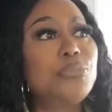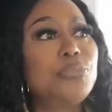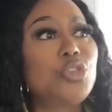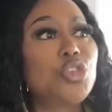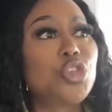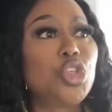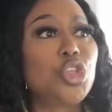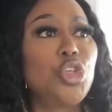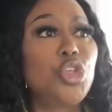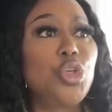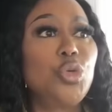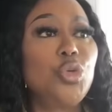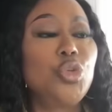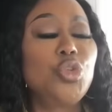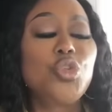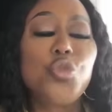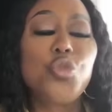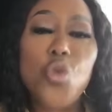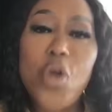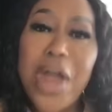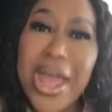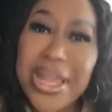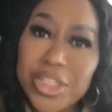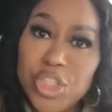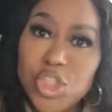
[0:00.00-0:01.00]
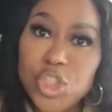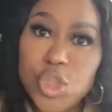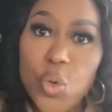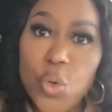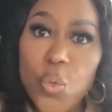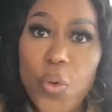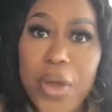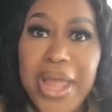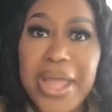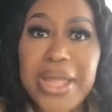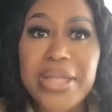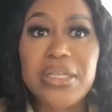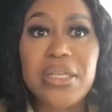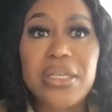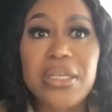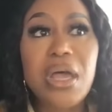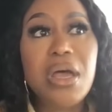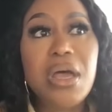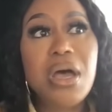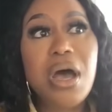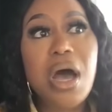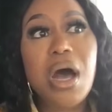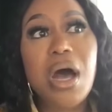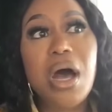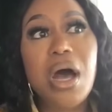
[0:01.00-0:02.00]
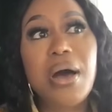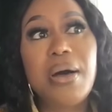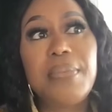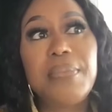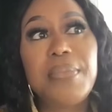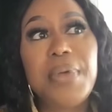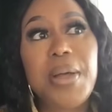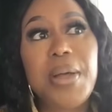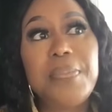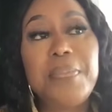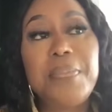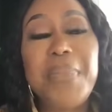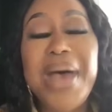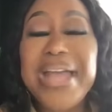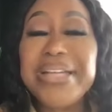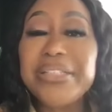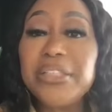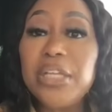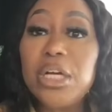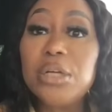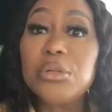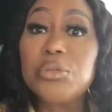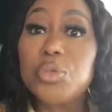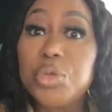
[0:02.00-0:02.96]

to graduate magna